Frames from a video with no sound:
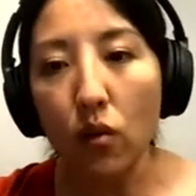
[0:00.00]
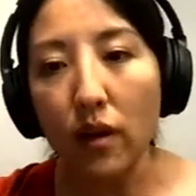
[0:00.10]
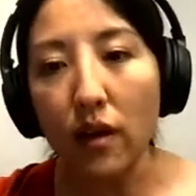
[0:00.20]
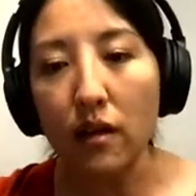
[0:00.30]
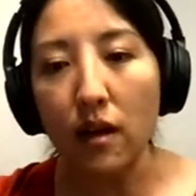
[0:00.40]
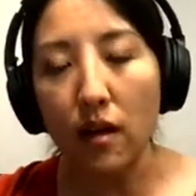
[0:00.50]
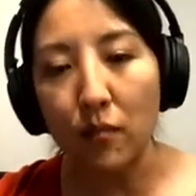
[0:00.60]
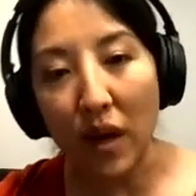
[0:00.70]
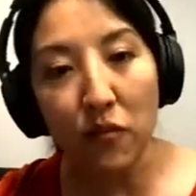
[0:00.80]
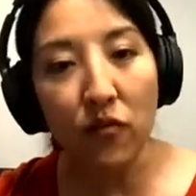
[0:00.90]
Or in
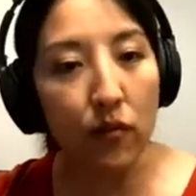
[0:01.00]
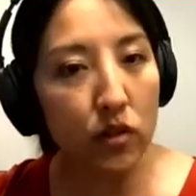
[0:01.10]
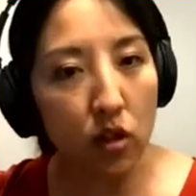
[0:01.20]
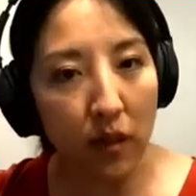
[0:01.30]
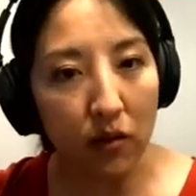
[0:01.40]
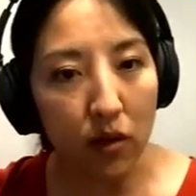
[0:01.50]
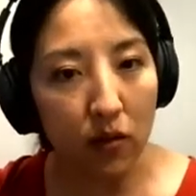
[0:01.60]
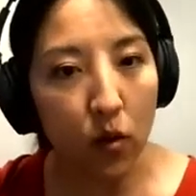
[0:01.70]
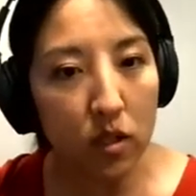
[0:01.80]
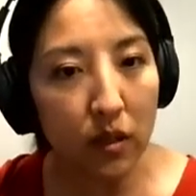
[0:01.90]
my favorite
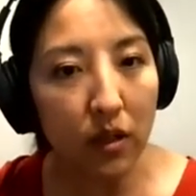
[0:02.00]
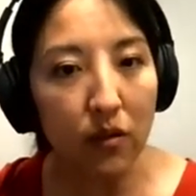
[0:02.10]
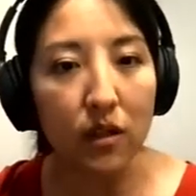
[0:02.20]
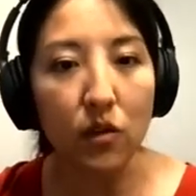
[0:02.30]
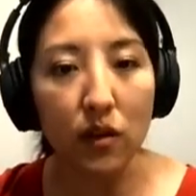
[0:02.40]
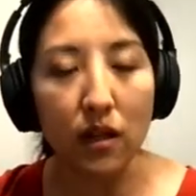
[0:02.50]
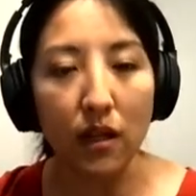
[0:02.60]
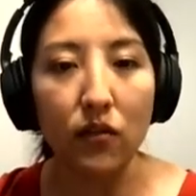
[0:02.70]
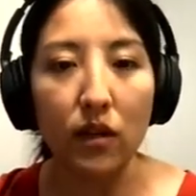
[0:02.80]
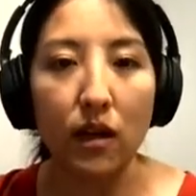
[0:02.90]
domain, reinforcement learning, you
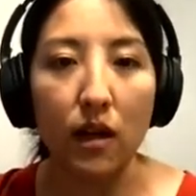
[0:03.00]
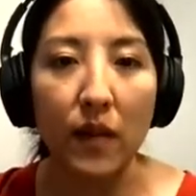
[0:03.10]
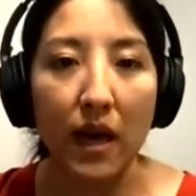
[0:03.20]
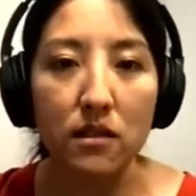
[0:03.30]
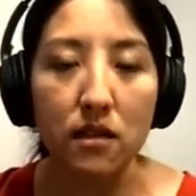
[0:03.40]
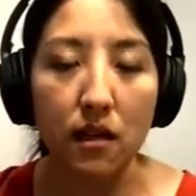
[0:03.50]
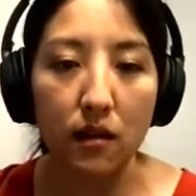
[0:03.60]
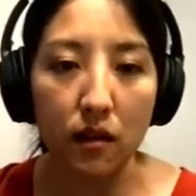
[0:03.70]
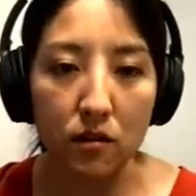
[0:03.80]
can think of it as